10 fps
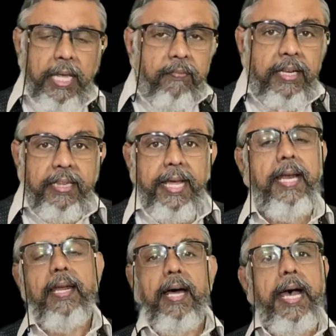Even
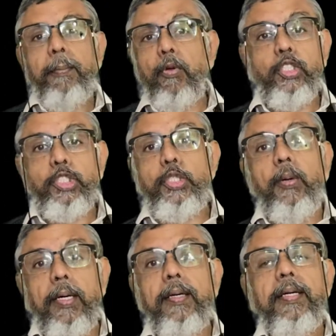then, I'm not
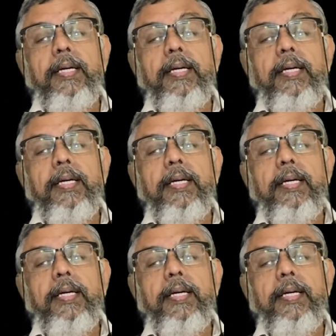sure